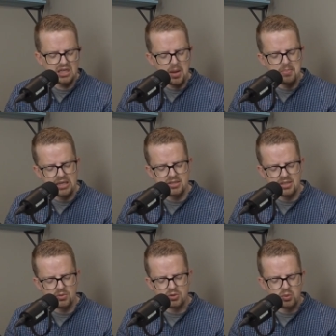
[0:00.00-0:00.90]
But as I
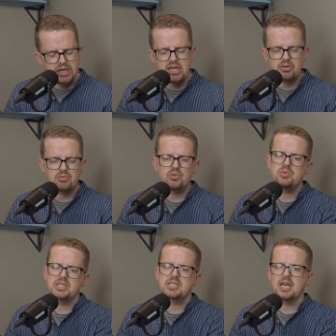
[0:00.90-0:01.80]
was reading through
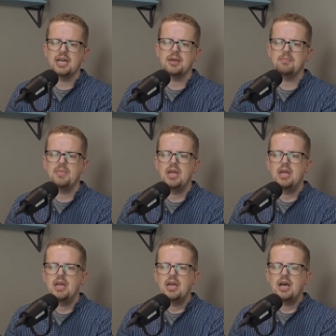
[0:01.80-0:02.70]
this time,
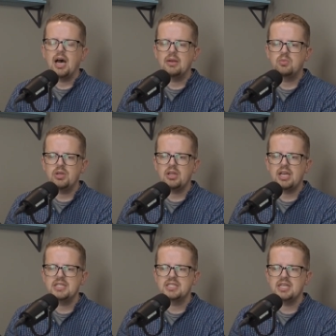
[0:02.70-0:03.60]
I
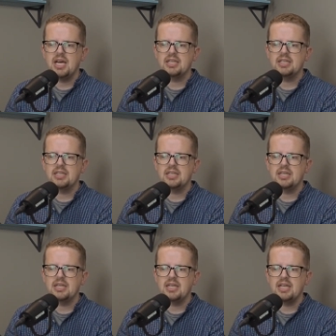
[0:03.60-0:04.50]
realized that
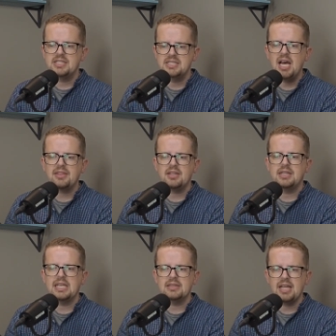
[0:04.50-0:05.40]
it's not that
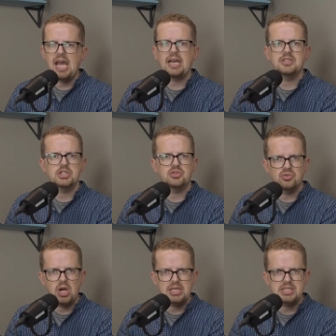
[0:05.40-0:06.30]
they lacked
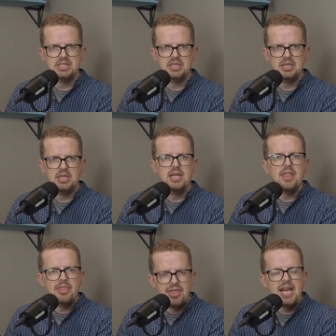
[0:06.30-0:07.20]
trust.
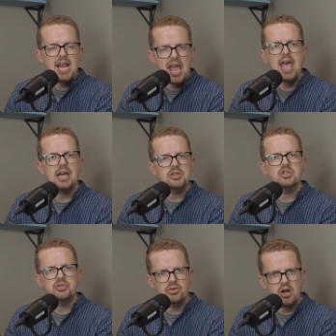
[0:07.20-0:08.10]
They had
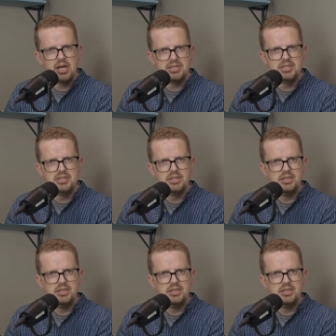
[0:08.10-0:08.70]
trust.